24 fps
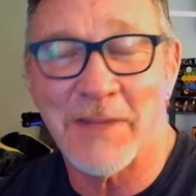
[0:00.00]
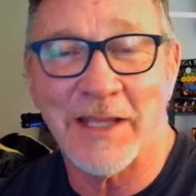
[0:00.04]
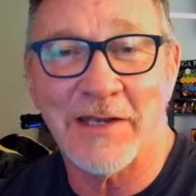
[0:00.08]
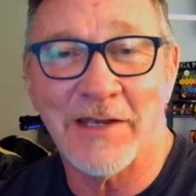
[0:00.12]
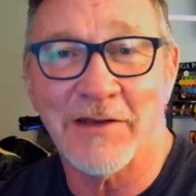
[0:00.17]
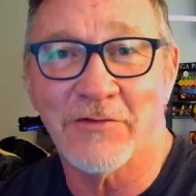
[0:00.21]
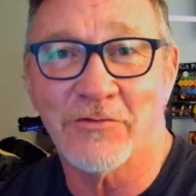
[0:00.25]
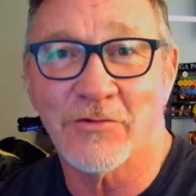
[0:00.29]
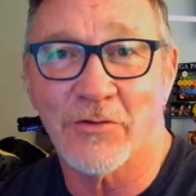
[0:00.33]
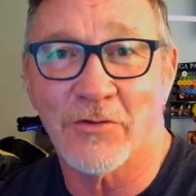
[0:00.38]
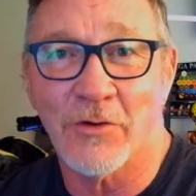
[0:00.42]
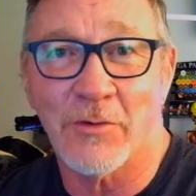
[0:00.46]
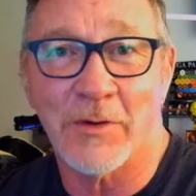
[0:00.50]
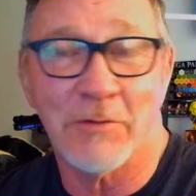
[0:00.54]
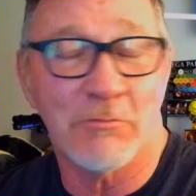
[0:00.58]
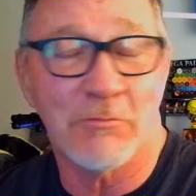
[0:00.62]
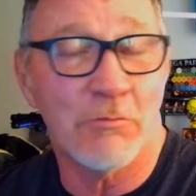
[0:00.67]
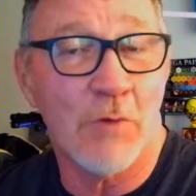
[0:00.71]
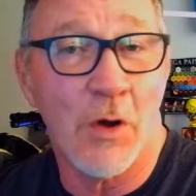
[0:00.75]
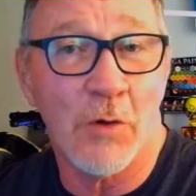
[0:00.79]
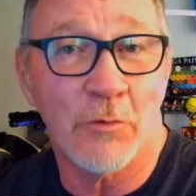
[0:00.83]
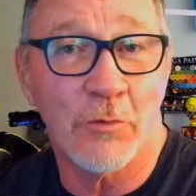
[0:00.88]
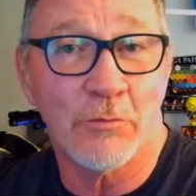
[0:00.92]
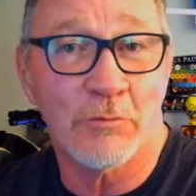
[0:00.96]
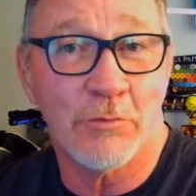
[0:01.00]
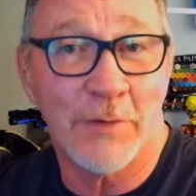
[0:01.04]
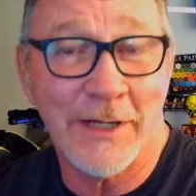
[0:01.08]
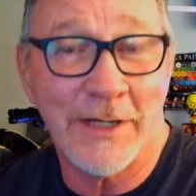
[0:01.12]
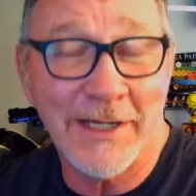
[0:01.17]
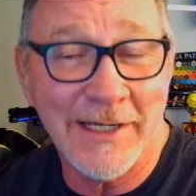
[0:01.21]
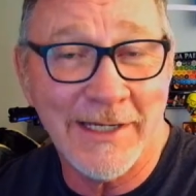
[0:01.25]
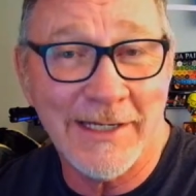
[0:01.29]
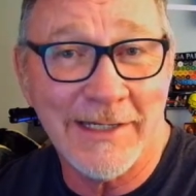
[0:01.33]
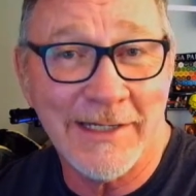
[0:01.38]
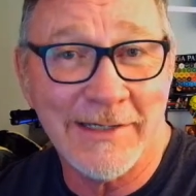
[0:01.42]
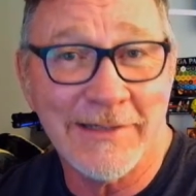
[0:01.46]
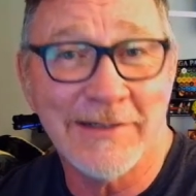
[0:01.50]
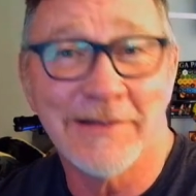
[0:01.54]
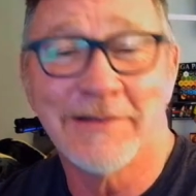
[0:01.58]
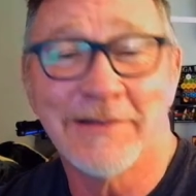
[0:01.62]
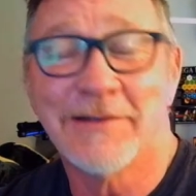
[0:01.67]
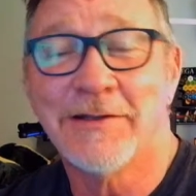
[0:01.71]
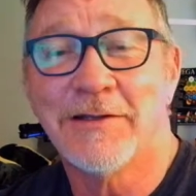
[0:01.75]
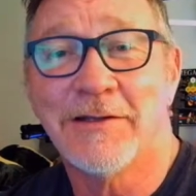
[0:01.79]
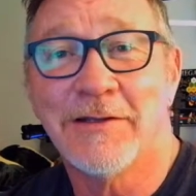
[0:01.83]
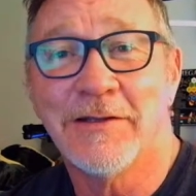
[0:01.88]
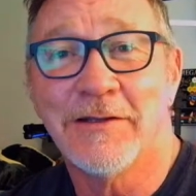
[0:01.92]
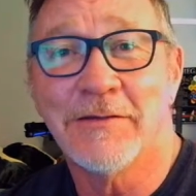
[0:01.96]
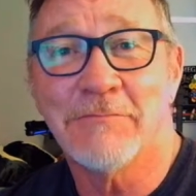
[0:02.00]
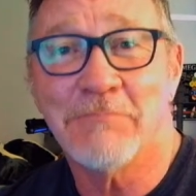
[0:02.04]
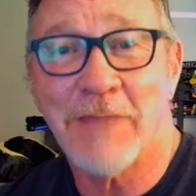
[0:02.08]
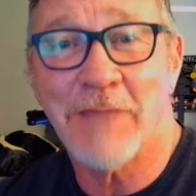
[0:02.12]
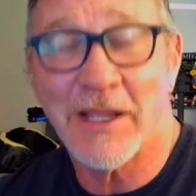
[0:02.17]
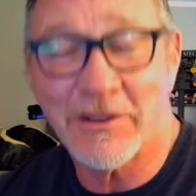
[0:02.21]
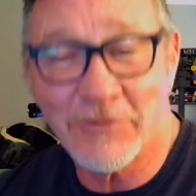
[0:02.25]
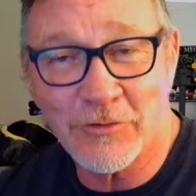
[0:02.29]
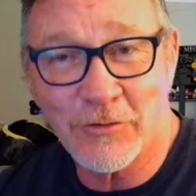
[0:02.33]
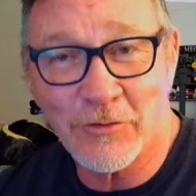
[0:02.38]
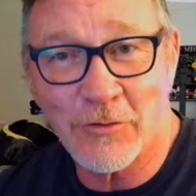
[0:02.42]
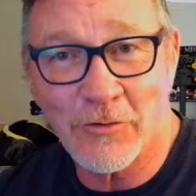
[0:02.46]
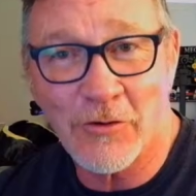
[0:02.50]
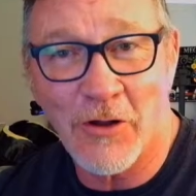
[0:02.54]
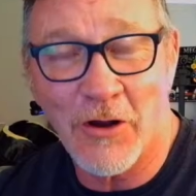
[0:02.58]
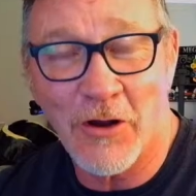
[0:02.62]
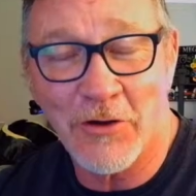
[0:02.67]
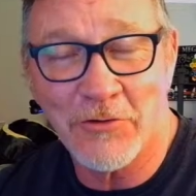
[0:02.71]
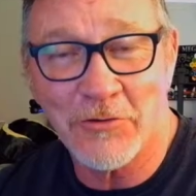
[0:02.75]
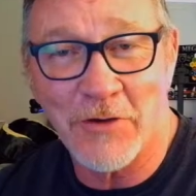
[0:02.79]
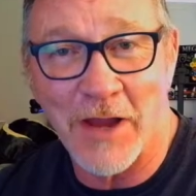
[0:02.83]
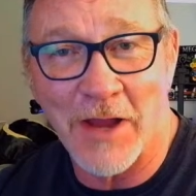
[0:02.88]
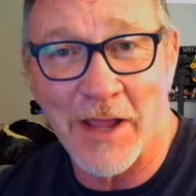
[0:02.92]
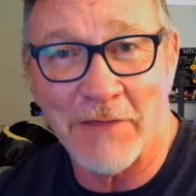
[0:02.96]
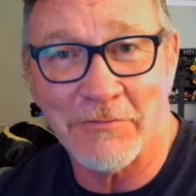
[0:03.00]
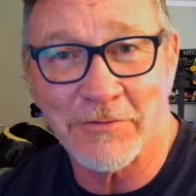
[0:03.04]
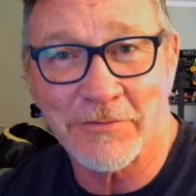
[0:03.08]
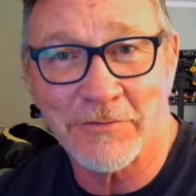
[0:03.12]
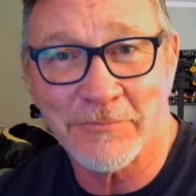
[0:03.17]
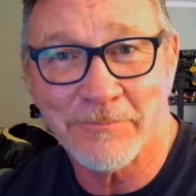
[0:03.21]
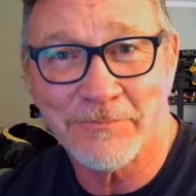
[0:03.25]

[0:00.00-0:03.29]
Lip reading: it so it won't read my external hard drive.